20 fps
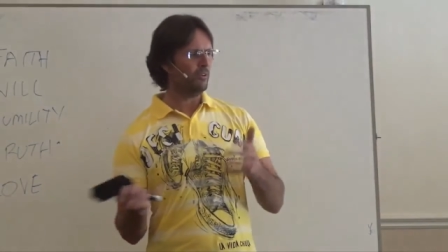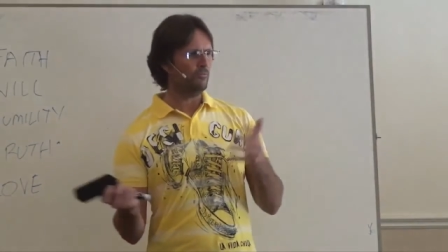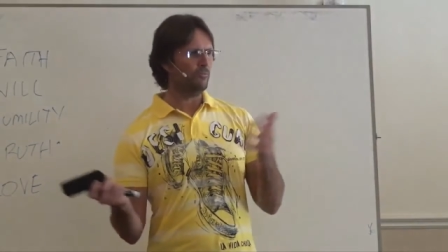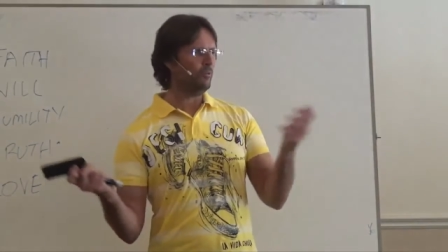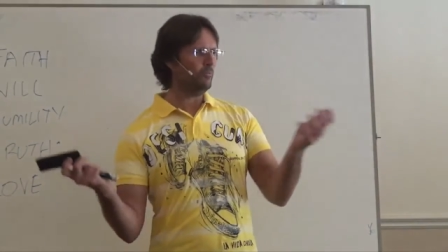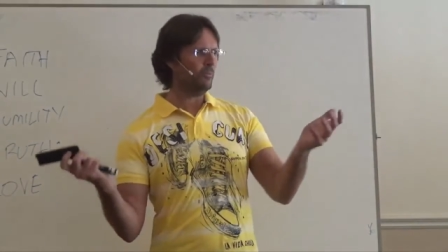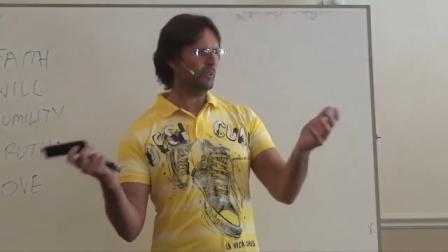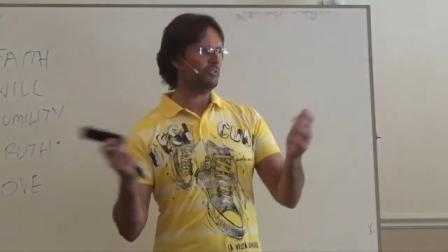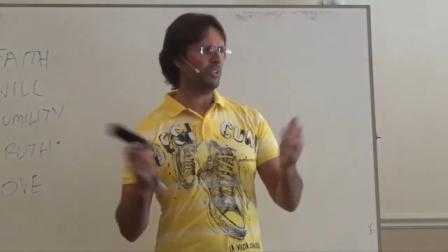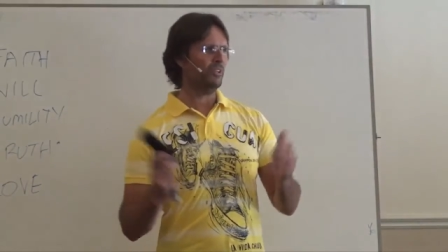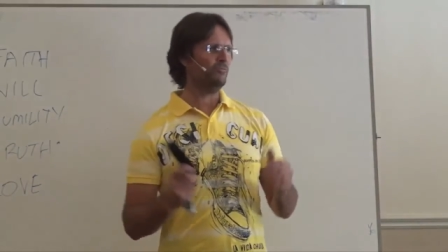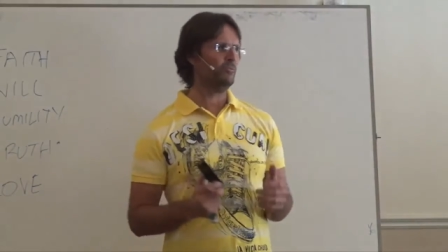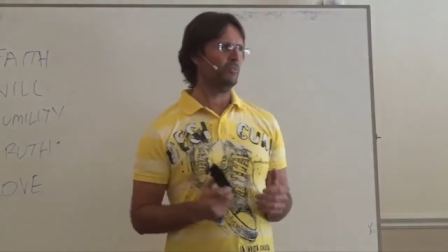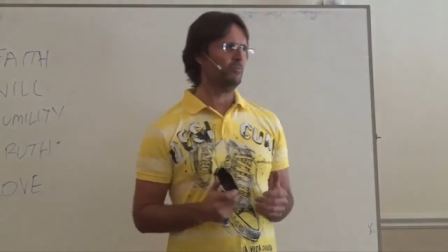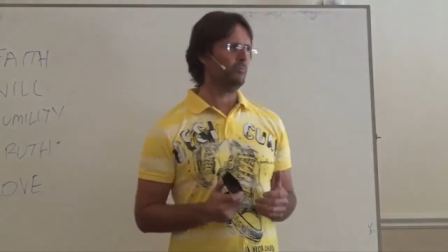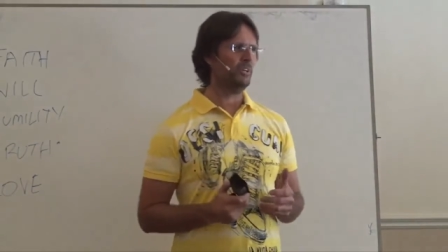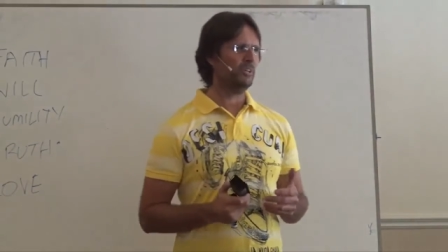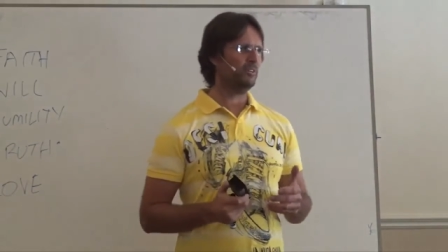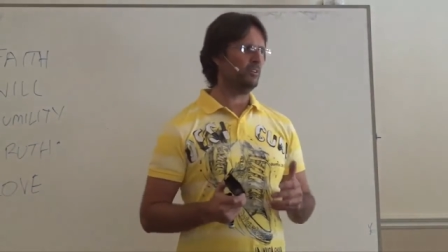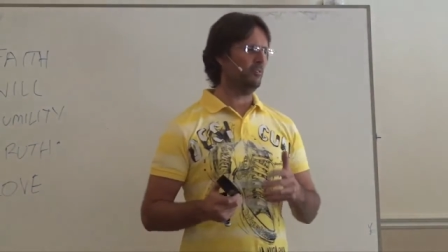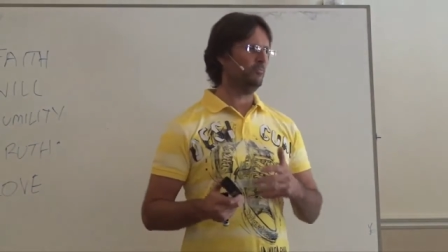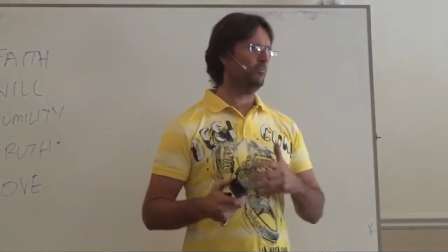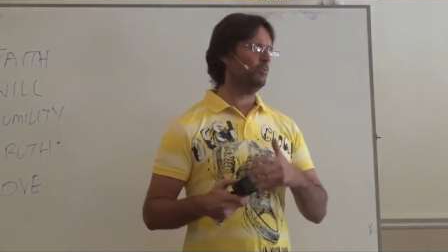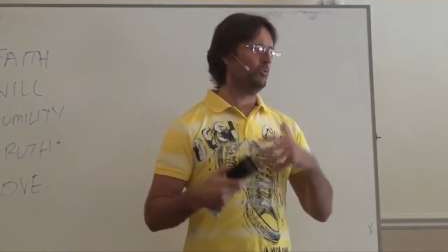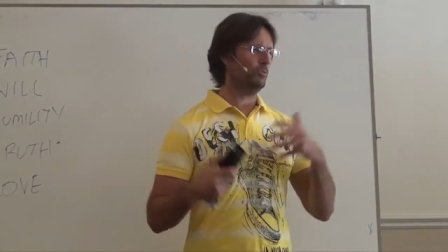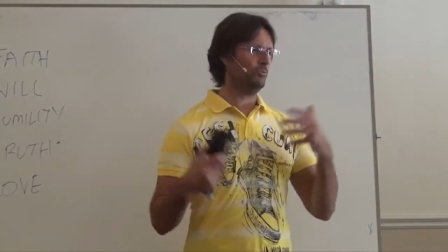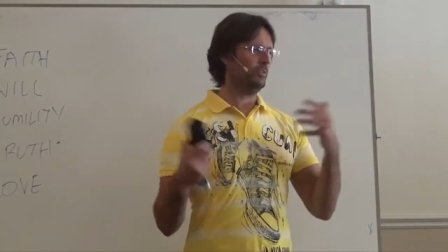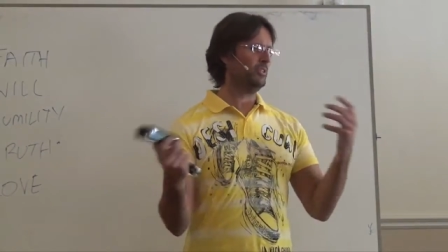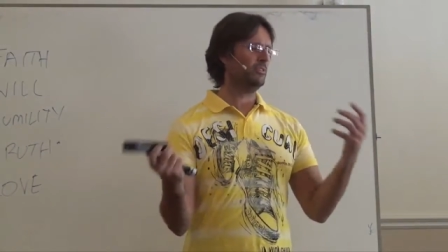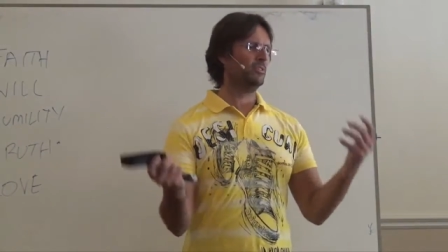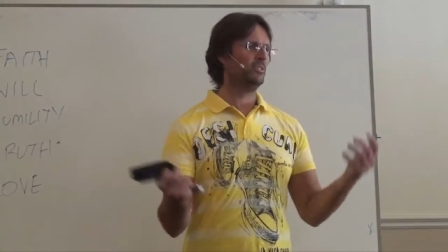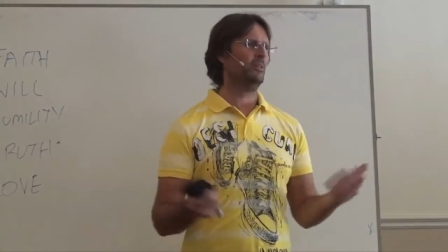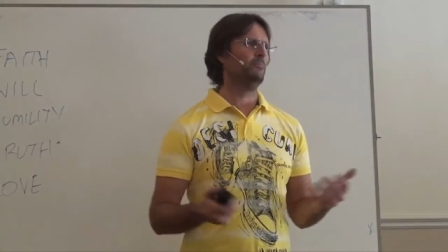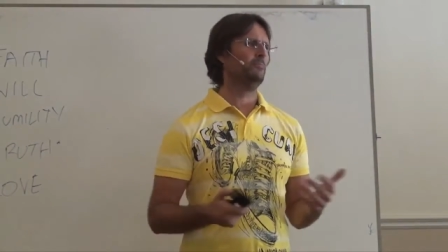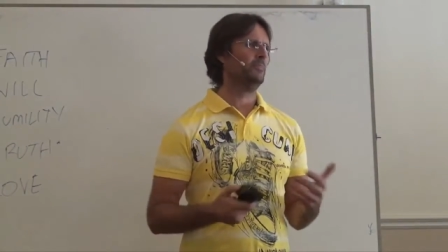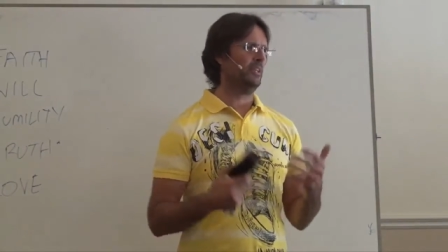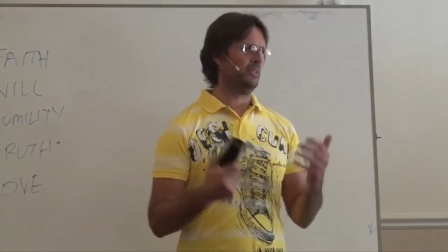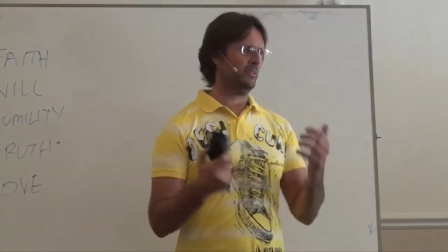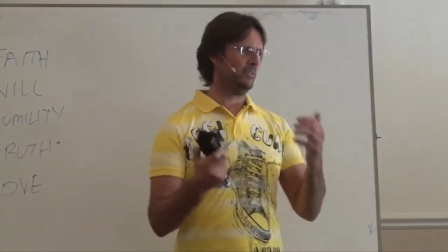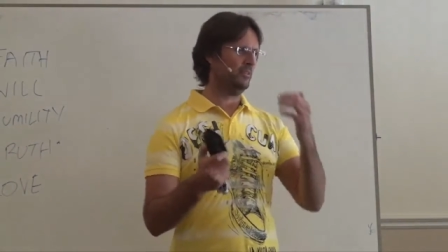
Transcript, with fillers: almost every week I'm ordering something,